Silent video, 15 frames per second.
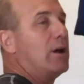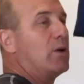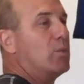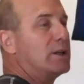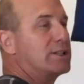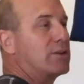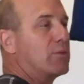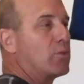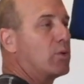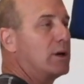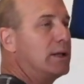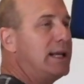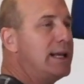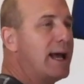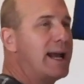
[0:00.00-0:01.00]
what's
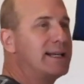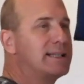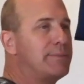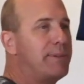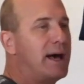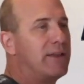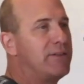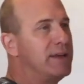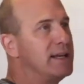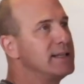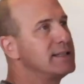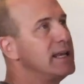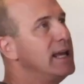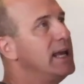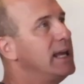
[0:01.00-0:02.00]
really nice about
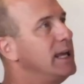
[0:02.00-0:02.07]
this